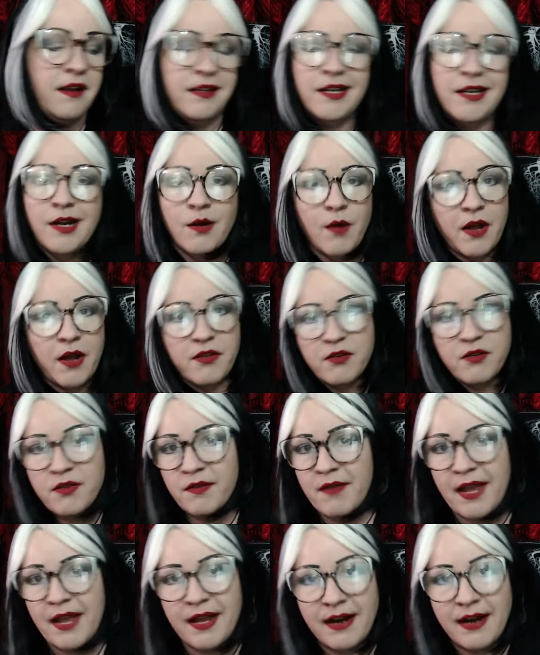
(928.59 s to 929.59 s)
You know, other
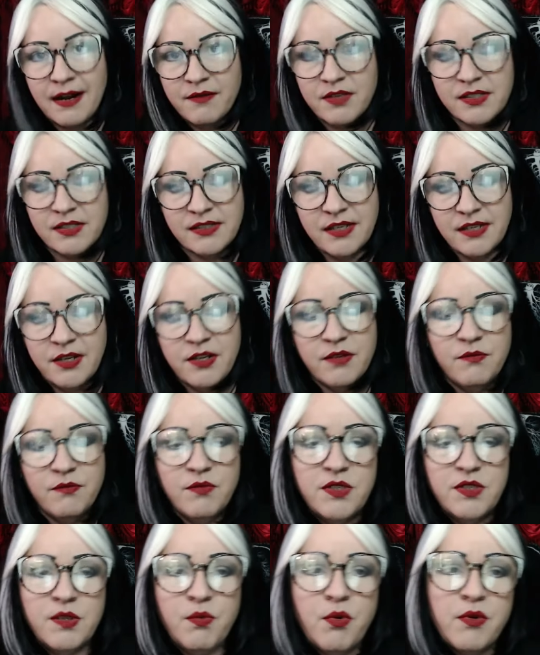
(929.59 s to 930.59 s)
than that, obviously, you
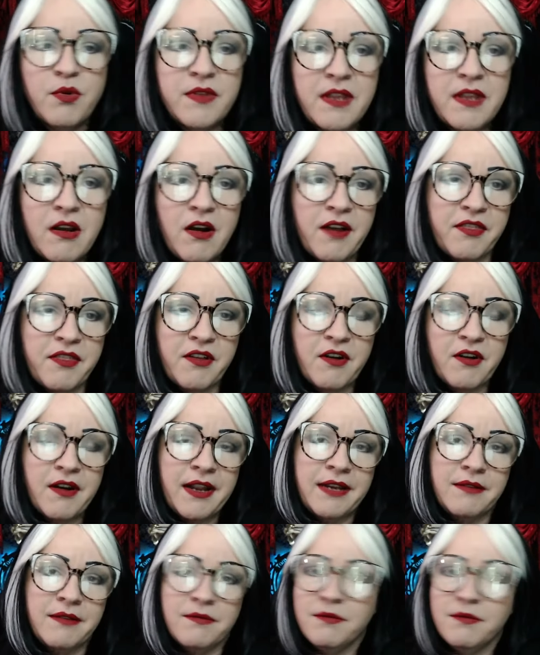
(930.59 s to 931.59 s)
can support the author
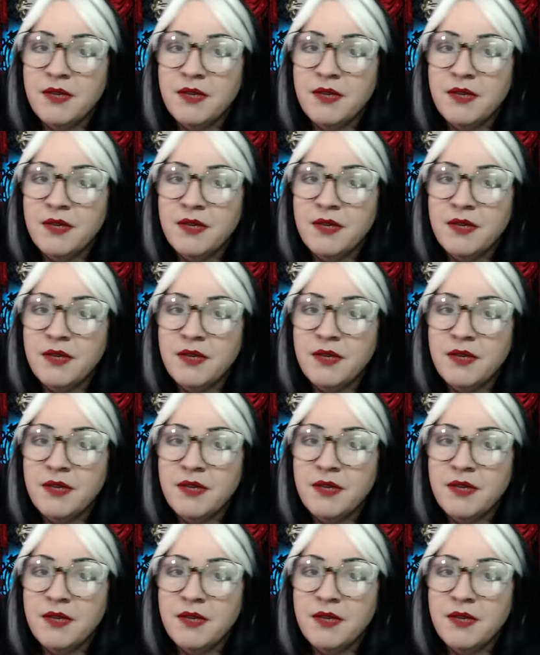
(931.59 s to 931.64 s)
and